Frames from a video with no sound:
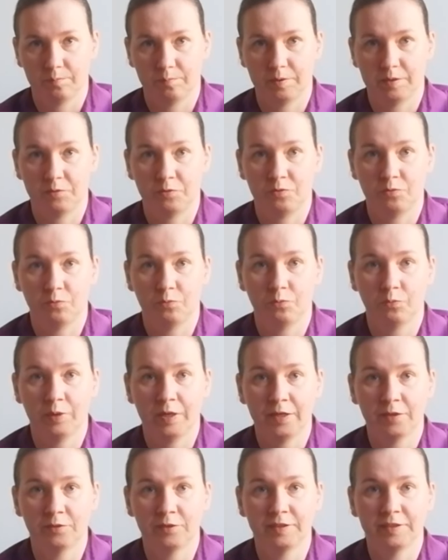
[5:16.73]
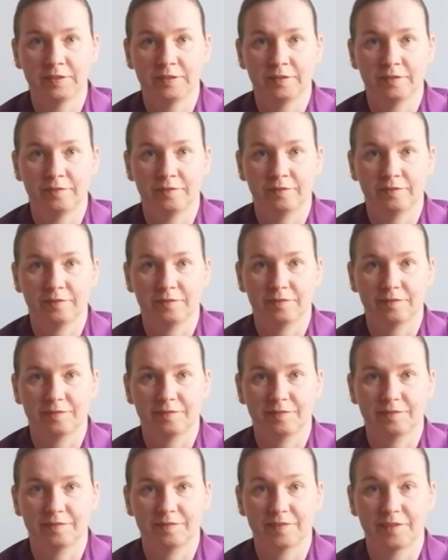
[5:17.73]
but where is
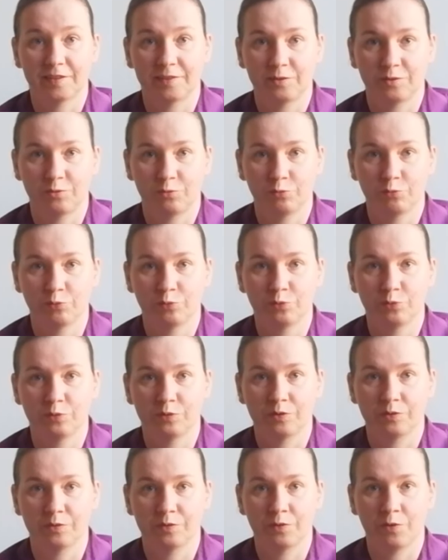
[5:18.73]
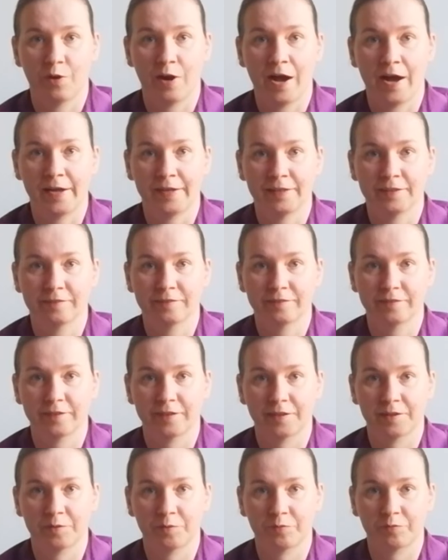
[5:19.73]
the true or higher
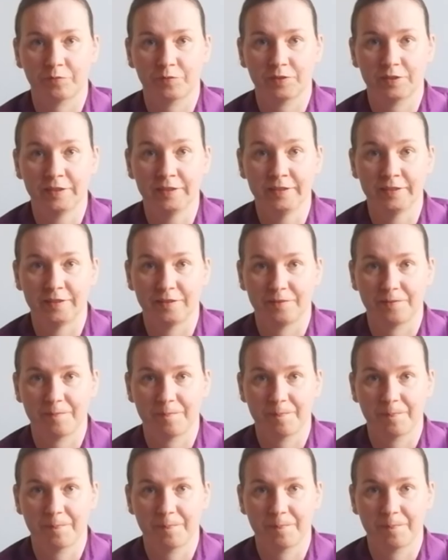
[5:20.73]
self hidden?